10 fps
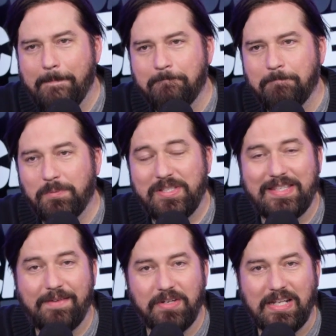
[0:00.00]
it was
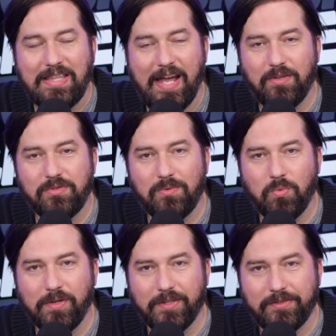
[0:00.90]
70,000
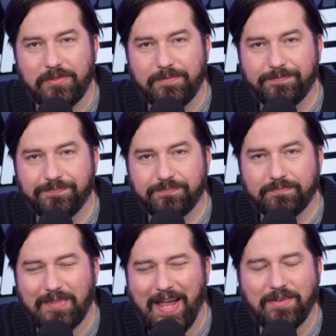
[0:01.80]
words.
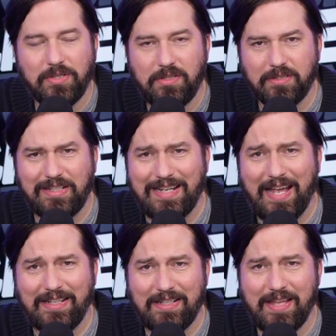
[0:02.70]
I actually turned in
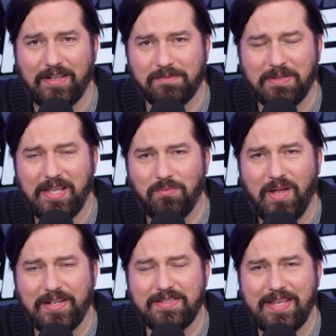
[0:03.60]
90,000, but they
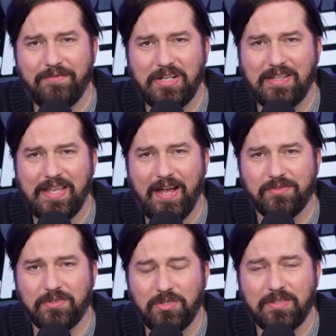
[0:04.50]
wanted
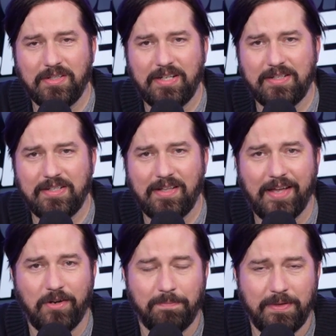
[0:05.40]
70,000. You can get a deal. I
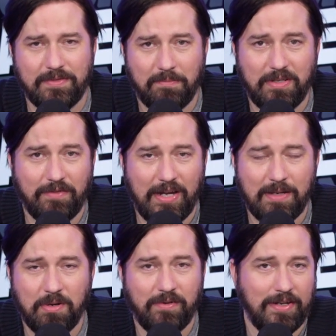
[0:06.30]
know somebody writing a
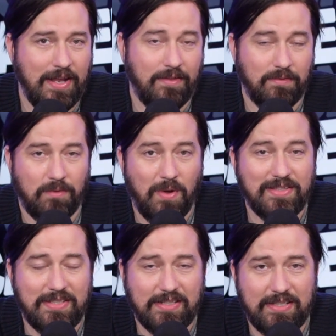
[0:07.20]
book right now that they want
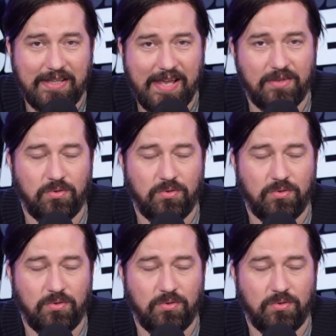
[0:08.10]
60,000